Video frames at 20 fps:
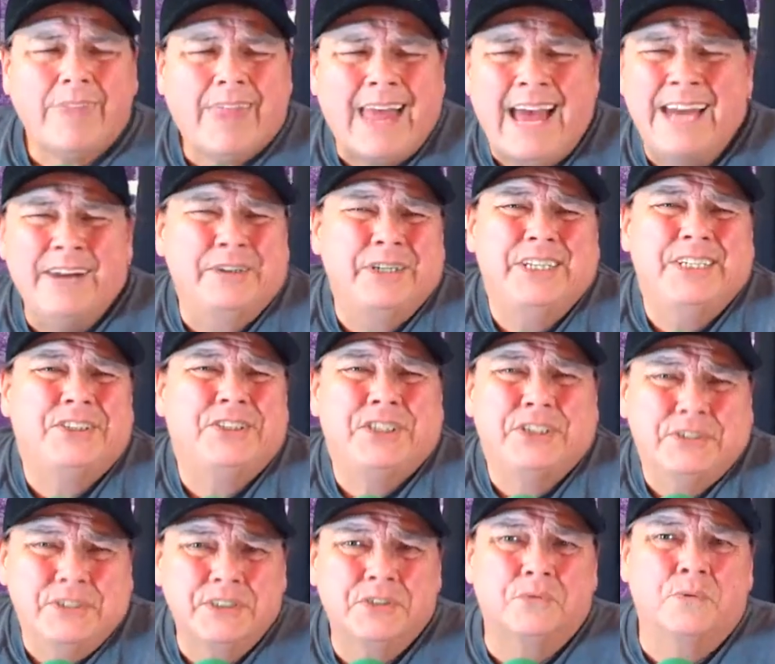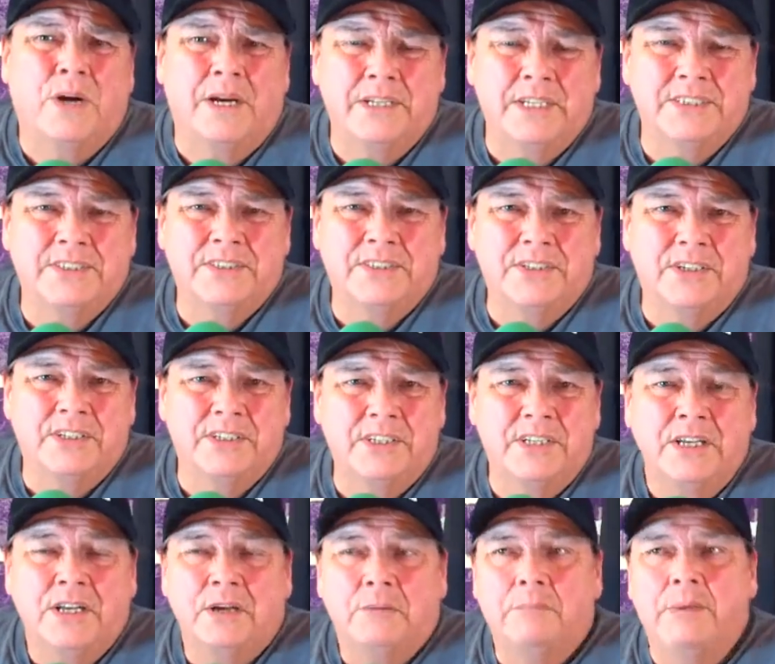I don't need a cheering squad necessarily,
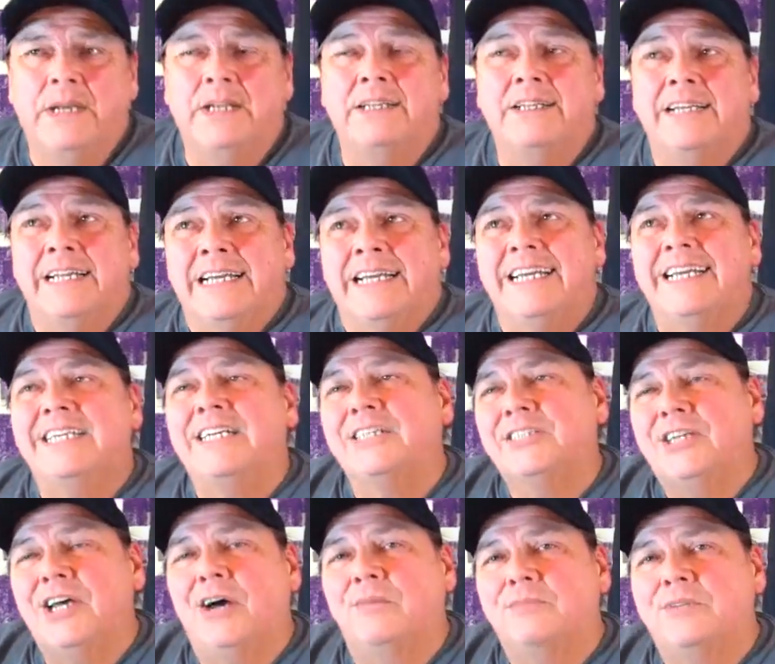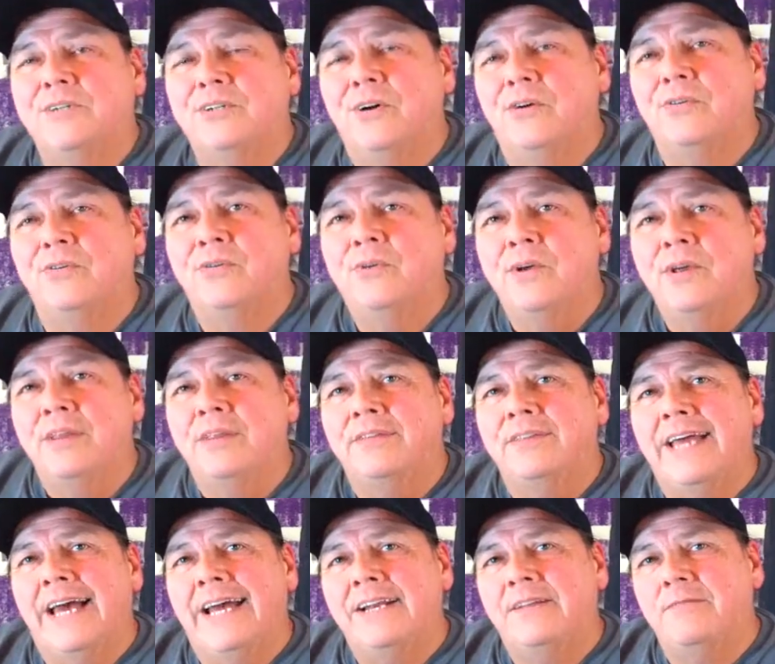but it does help to know
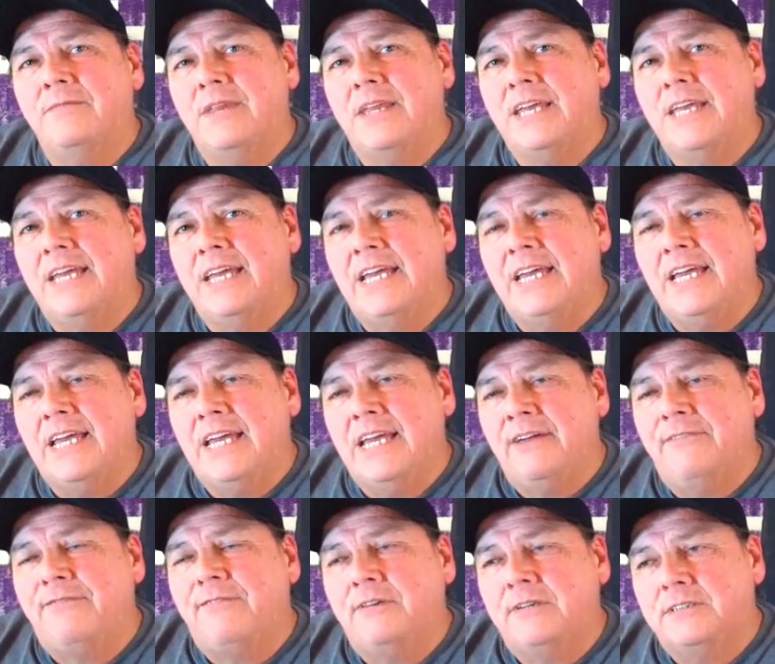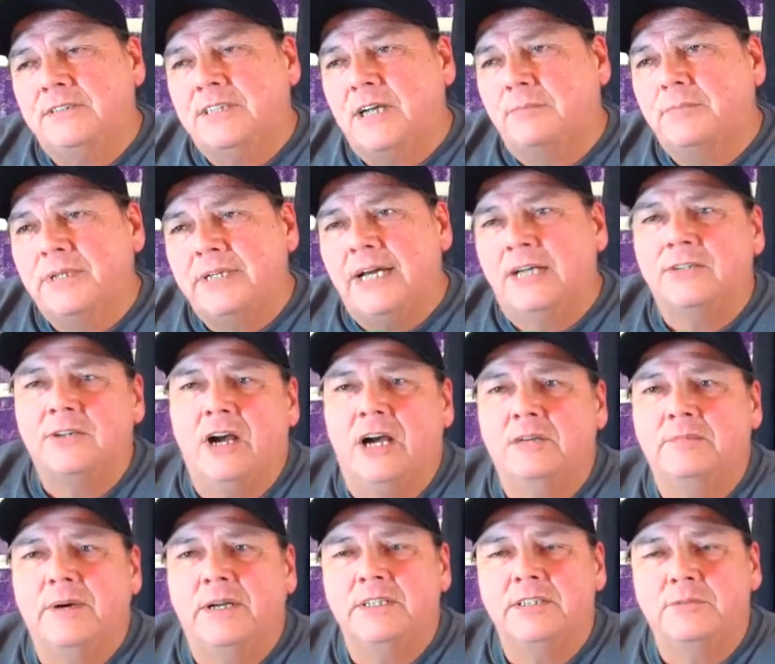that if something I
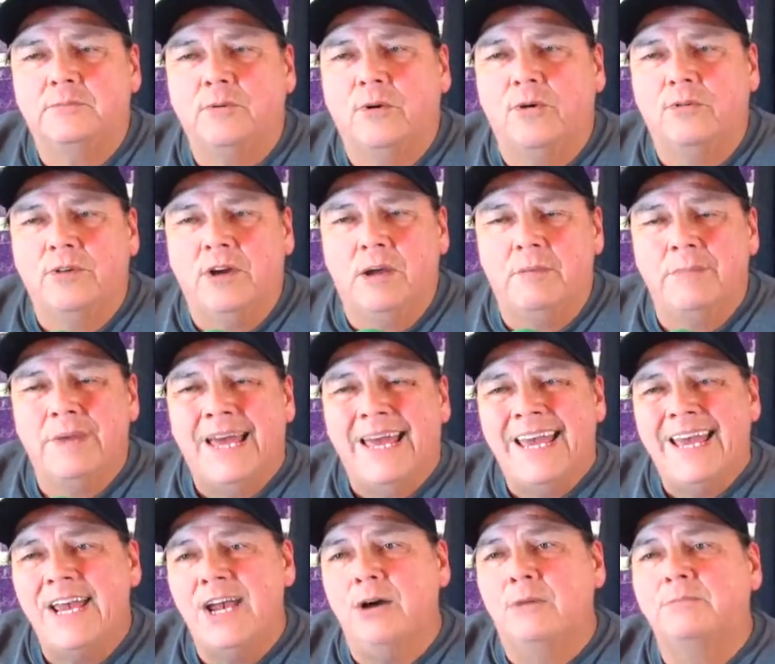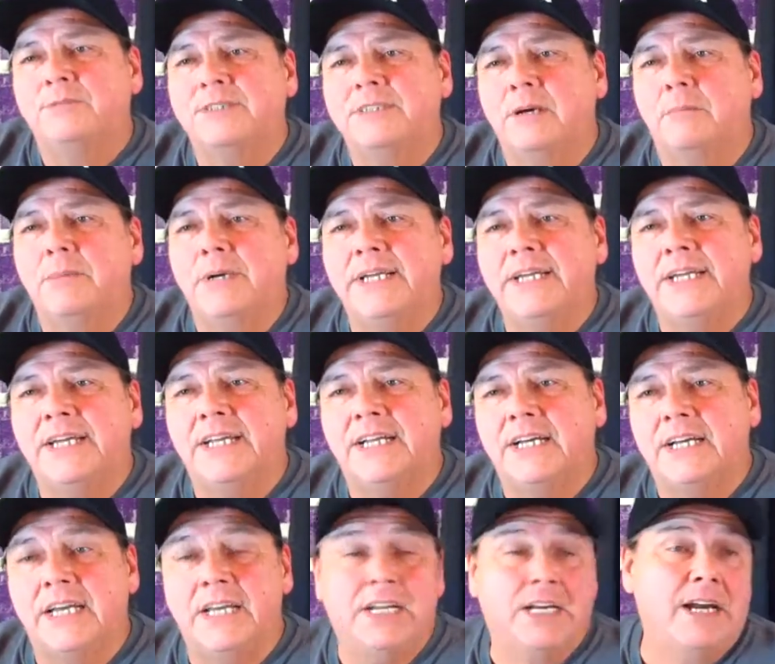talked about in this program helped somebody
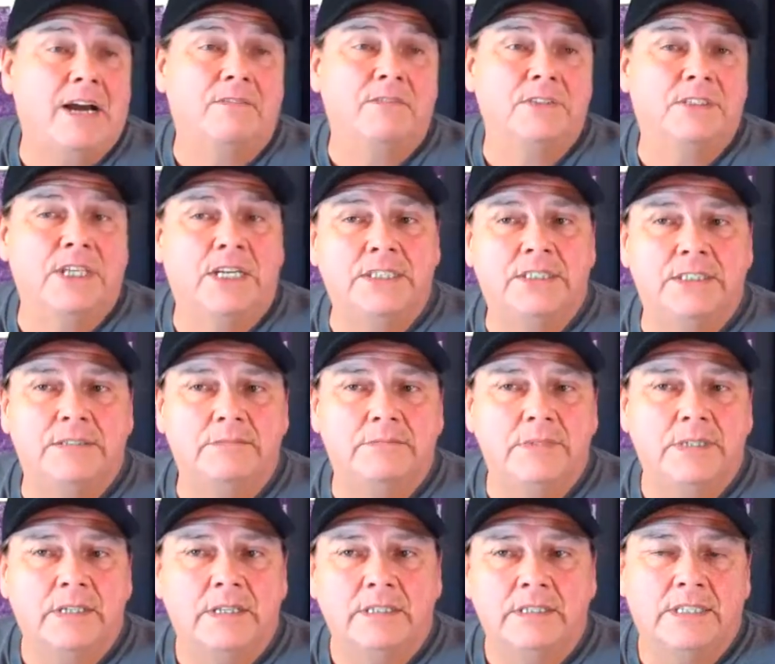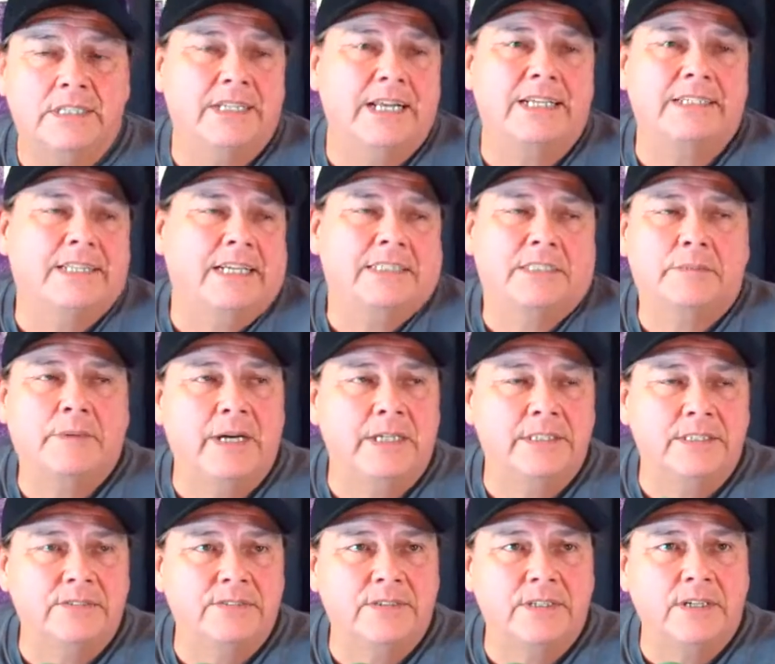in a conversation, then that's a
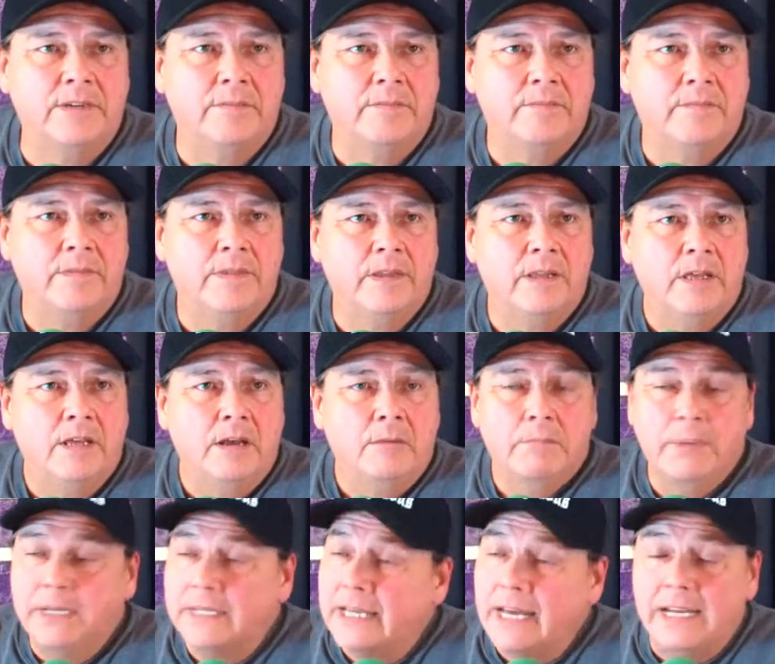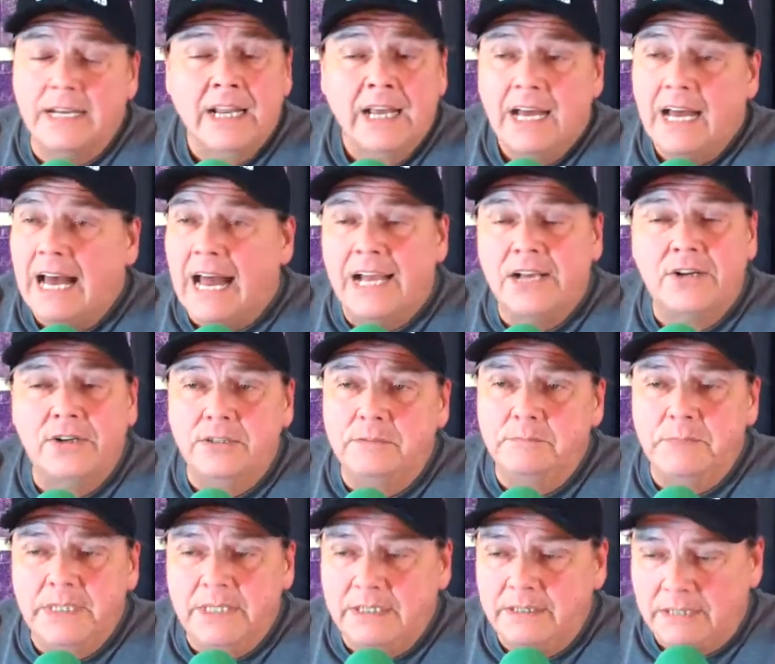positive thing. But again, I couldn't
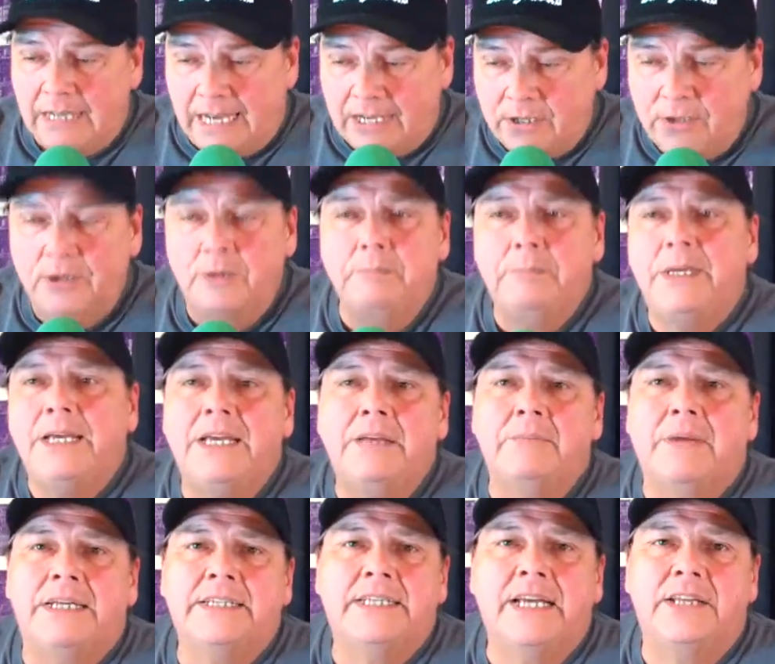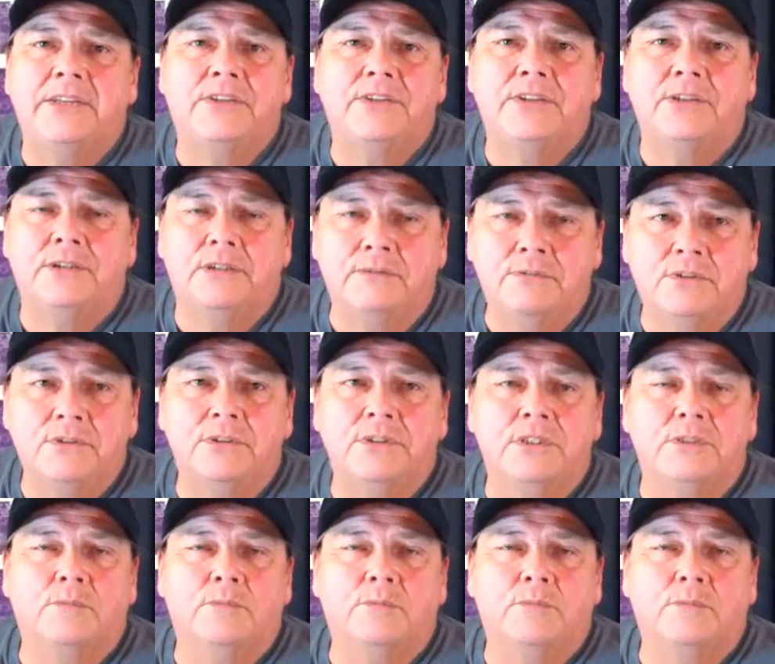be in my 10th year of doing this